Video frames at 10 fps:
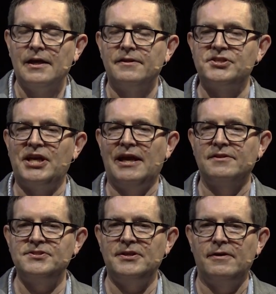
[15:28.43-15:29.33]
the
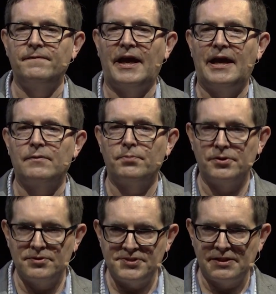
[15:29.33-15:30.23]
chance of that
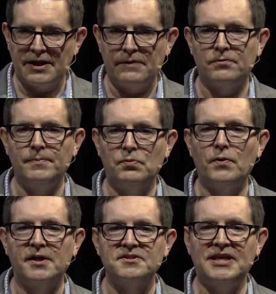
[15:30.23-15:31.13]
producing life would be
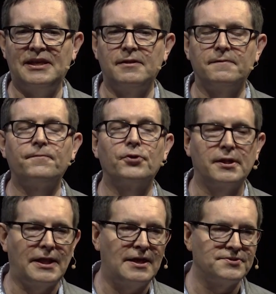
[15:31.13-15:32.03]
1 in 10 to the
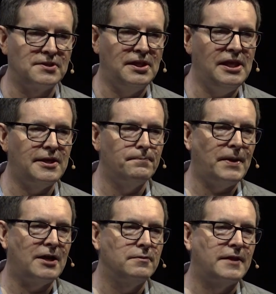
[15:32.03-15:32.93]
40,000. He
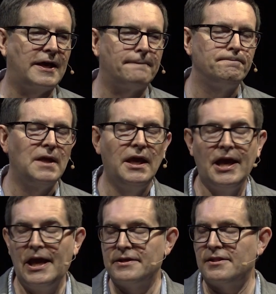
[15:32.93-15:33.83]
compared that
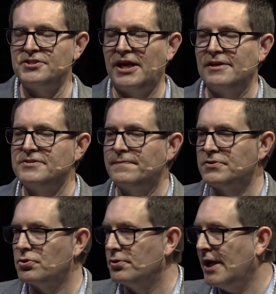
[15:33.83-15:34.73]
to the chance of a
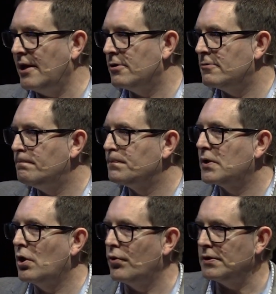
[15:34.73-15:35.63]
tornado
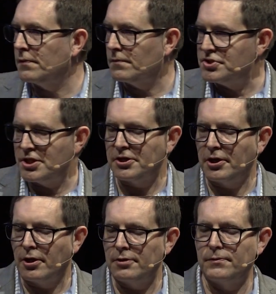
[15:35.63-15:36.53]
going through a
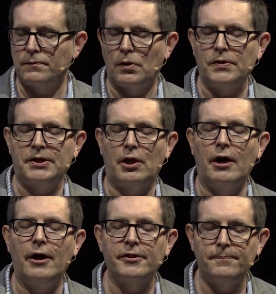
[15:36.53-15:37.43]
junkyard, throwing
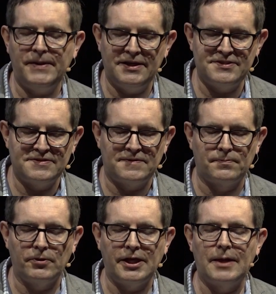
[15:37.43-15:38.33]
all the pieces of
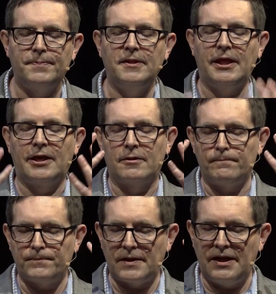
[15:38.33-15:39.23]
debris up in the
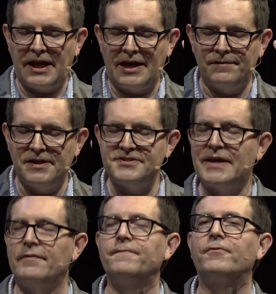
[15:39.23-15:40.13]
air, and having a
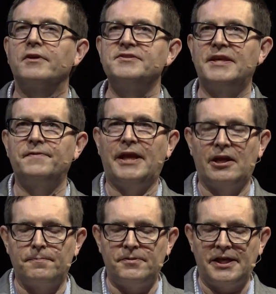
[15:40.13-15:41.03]
747
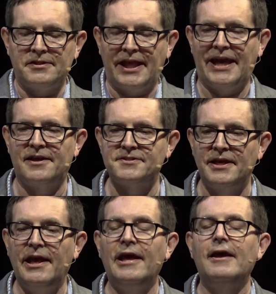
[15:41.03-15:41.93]
airplane land
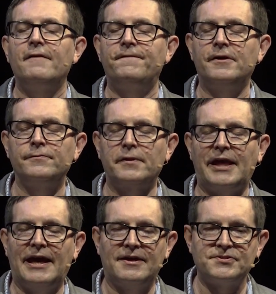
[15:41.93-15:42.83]
filled with
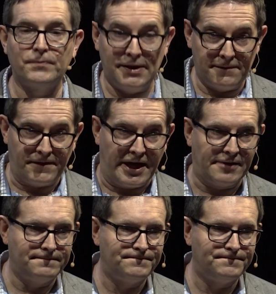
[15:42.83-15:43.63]
gas ready to fly.